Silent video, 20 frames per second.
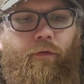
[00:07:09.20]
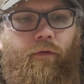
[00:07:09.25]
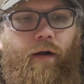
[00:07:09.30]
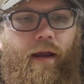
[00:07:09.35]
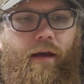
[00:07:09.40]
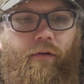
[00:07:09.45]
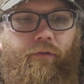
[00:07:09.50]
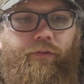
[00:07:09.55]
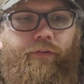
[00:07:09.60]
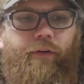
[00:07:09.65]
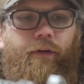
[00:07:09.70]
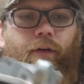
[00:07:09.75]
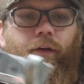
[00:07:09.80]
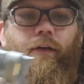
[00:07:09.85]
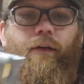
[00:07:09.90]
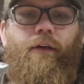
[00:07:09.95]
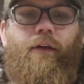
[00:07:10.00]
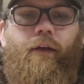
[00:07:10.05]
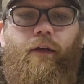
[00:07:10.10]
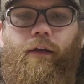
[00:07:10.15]
rounds.
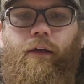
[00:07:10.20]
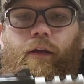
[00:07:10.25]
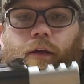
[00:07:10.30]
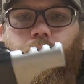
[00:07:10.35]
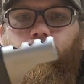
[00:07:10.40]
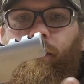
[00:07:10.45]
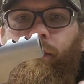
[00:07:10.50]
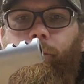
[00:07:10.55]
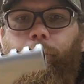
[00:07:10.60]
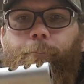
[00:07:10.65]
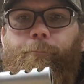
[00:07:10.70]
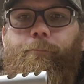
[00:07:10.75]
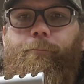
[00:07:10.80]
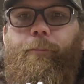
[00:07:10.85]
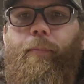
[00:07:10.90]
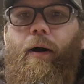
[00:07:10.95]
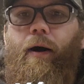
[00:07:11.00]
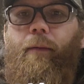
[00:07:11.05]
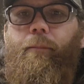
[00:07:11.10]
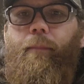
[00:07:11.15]

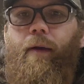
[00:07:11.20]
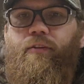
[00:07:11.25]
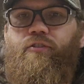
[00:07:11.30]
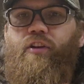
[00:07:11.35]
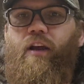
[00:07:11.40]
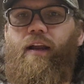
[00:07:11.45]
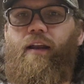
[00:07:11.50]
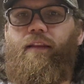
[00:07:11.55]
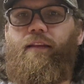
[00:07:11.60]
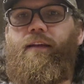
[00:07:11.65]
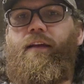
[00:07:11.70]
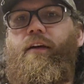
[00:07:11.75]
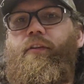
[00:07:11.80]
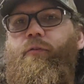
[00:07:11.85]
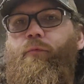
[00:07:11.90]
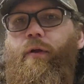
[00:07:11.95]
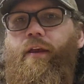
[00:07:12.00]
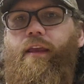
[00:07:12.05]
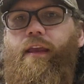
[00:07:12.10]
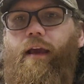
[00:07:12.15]
But I shot it the
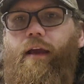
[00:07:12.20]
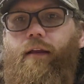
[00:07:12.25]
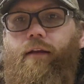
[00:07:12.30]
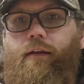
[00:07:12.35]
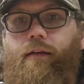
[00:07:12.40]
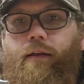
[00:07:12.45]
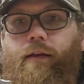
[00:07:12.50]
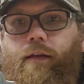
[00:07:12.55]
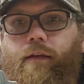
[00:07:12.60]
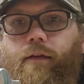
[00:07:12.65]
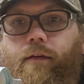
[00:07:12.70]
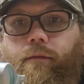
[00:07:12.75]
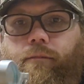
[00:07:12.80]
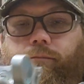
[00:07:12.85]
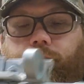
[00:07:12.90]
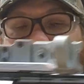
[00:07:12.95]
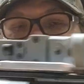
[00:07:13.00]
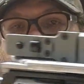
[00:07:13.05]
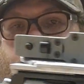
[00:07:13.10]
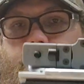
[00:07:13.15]
other weekend
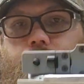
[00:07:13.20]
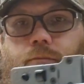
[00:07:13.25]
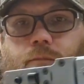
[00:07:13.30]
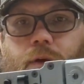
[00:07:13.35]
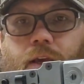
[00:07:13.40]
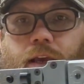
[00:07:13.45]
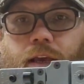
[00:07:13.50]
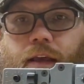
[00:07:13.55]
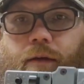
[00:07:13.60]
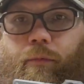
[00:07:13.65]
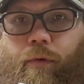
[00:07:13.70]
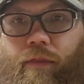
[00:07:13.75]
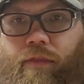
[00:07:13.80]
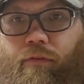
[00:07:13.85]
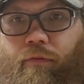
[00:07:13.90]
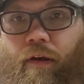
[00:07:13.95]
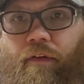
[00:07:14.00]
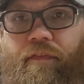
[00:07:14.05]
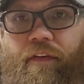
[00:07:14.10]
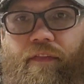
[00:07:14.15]
with
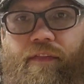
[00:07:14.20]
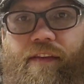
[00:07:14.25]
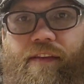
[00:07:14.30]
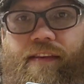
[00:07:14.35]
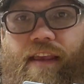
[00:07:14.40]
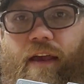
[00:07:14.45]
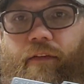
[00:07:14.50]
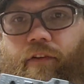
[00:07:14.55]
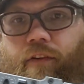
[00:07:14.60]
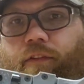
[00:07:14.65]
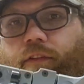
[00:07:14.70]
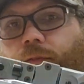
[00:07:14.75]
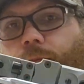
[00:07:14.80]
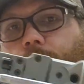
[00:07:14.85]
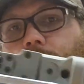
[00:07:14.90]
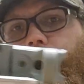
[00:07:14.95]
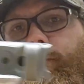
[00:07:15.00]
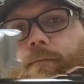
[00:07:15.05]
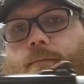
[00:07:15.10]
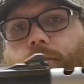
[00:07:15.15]
357s,
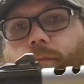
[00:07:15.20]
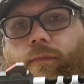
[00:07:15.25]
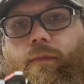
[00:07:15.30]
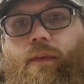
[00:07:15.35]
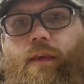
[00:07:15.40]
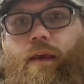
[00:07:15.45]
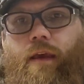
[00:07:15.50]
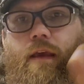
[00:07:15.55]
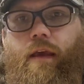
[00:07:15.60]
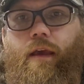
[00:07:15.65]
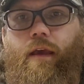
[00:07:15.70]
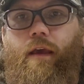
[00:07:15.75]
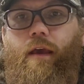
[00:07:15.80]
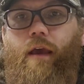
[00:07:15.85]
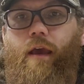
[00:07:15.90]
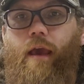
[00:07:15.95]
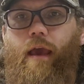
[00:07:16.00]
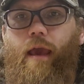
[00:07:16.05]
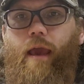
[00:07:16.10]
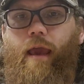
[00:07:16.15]

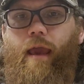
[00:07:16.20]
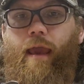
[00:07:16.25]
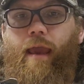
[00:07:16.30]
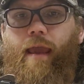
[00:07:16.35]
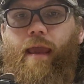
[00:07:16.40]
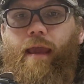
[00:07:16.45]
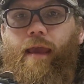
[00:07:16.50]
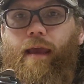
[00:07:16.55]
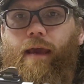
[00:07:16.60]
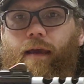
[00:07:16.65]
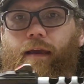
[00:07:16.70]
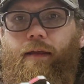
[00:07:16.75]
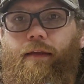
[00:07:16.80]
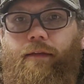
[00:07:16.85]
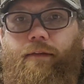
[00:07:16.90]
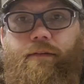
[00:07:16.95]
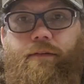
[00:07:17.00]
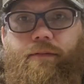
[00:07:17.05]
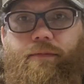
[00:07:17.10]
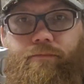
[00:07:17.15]

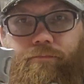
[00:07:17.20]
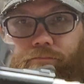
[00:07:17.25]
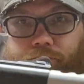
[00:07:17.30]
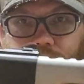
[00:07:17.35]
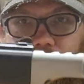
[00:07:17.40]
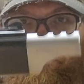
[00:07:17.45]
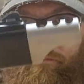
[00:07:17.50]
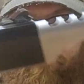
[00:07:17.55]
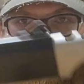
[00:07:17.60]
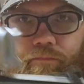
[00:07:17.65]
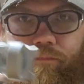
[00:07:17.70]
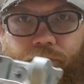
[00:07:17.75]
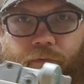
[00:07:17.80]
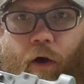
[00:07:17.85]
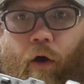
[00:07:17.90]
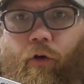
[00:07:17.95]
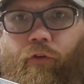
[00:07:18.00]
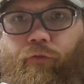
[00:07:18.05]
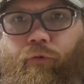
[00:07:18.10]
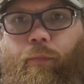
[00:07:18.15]
and
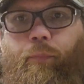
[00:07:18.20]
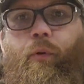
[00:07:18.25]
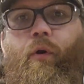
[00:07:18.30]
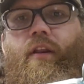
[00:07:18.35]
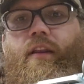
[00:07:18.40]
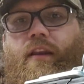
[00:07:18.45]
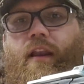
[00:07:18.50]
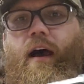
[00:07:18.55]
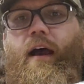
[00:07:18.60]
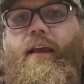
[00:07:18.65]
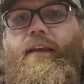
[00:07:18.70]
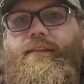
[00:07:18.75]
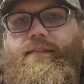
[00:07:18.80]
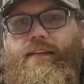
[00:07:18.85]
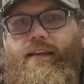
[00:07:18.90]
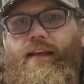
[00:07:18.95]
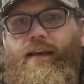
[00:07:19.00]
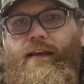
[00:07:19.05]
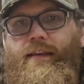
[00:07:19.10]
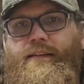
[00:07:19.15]
those were pretty
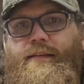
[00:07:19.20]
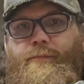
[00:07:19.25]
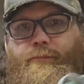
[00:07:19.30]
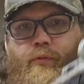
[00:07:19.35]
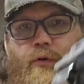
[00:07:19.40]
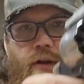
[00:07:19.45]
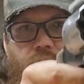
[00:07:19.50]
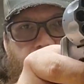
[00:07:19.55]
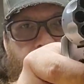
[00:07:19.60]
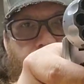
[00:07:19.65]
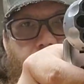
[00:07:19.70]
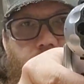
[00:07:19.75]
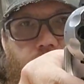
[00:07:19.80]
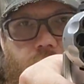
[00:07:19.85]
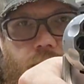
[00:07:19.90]
nice. It's only